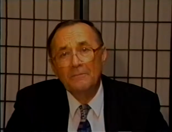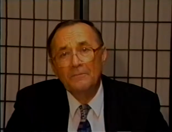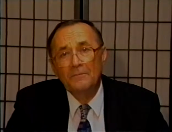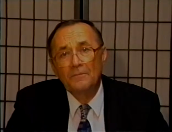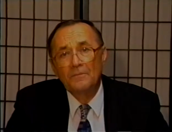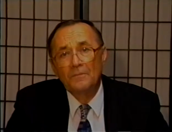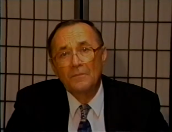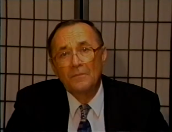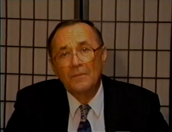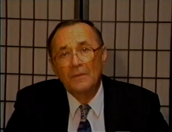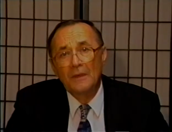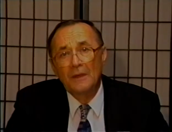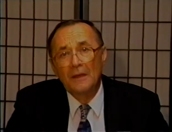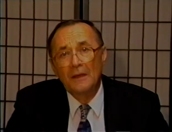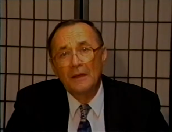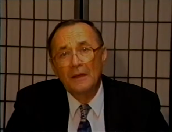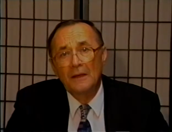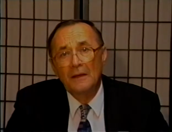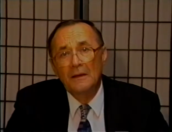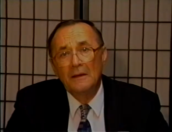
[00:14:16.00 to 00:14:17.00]

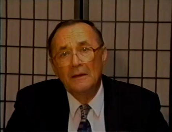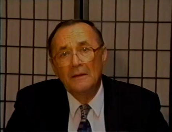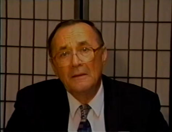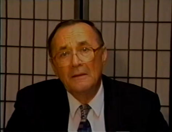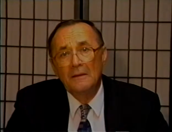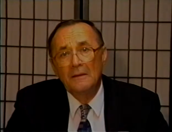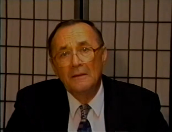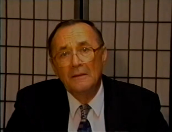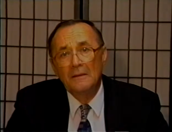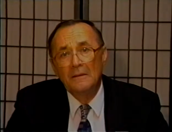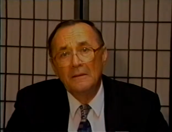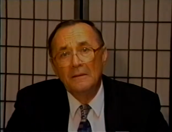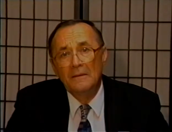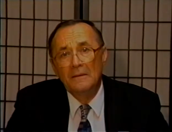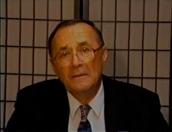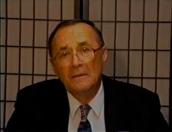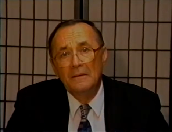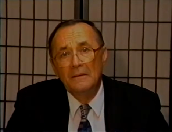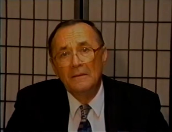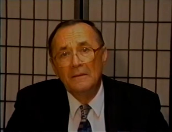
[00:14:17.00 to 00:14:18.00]

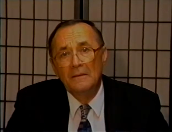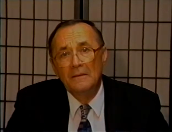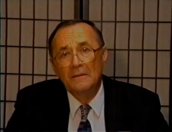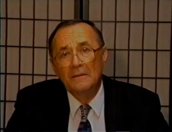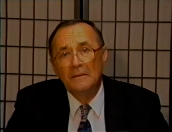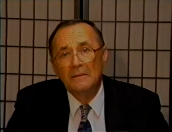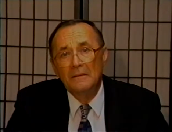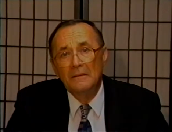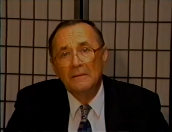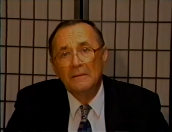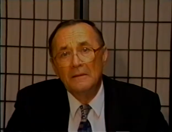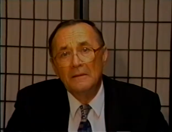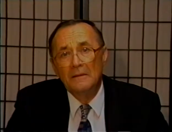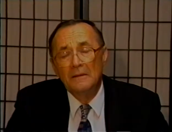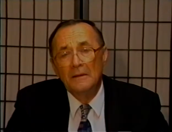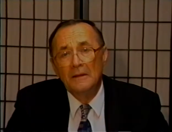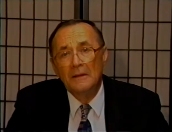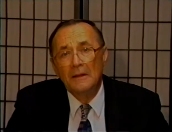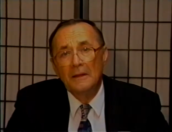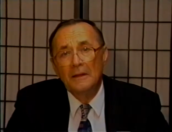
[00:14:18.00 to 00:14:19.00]

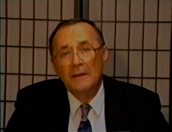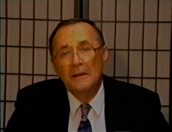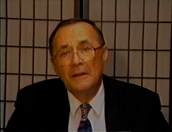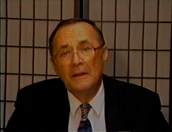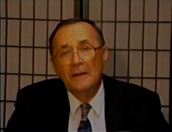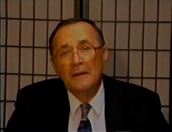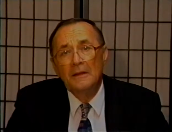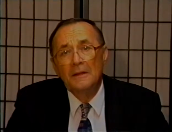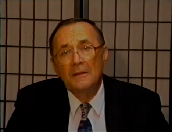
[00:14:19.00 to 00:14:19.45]
(no one is talking)